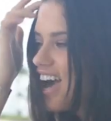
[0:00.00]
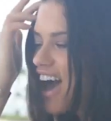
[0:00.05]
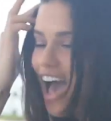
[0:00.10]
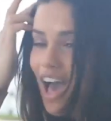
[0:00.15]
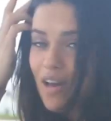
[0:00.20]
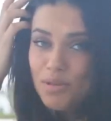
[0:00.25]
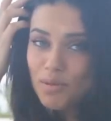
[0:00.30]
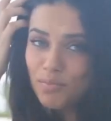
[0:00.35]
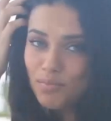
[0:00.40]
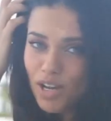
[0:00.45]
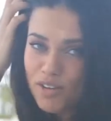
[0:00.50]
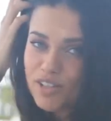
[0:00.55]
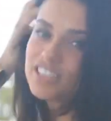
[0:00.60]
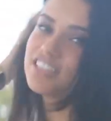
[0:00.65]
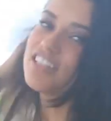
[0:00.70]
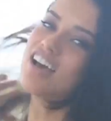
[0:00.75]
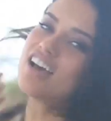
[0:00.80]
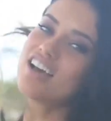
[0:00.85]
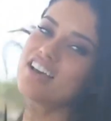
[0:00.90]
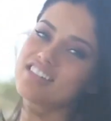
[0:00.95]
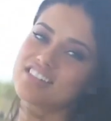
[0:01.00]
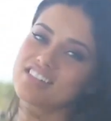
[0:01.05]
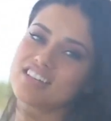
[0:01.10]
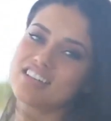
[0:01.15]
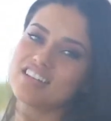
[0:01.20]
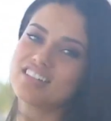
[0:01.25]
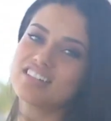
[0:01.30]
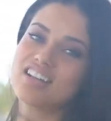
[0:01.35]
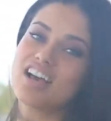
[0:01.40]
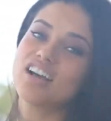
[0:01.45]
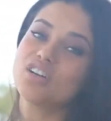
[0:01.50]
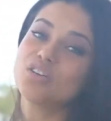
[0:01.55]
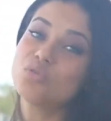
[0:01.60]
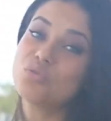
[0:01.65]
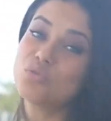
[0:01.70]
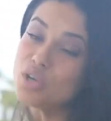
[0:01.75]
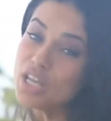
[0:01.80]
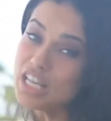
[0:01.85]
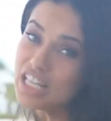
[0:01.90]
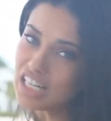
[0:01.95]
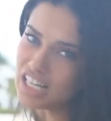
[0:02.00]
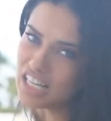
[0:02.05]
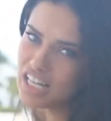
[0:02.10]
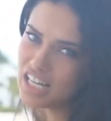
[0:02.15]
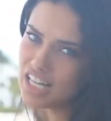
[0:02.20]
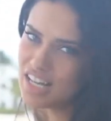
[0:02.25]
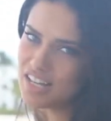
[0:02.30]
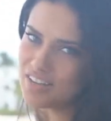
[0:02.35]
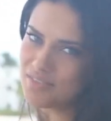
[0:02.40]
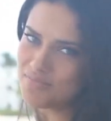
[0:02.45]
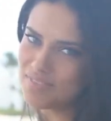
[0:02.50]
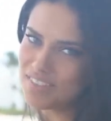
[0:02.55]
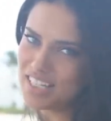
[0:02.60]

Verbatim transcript: I'm in Paradise in Anguilla.